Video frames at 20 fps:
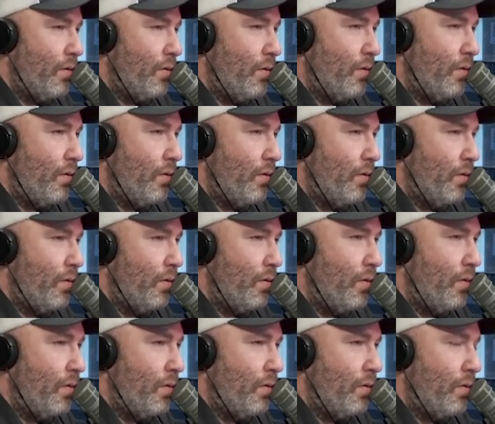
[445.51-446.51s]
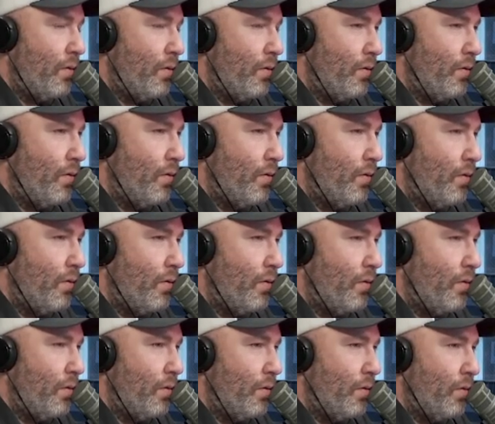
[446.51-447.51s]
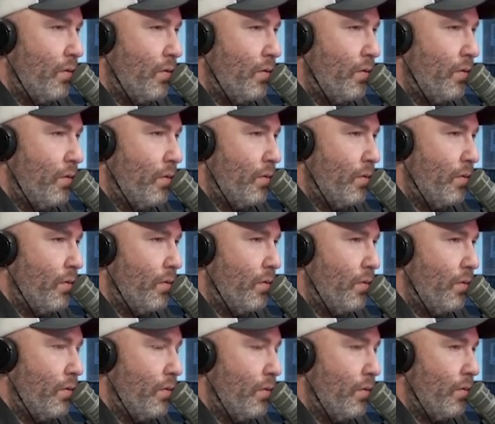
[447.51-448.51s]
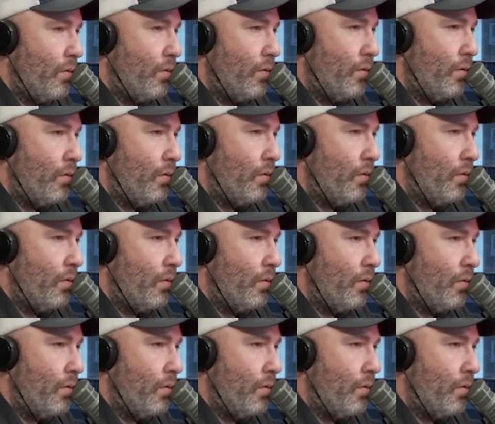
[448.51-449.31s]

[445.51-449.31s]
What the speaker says: The person shown says nothing.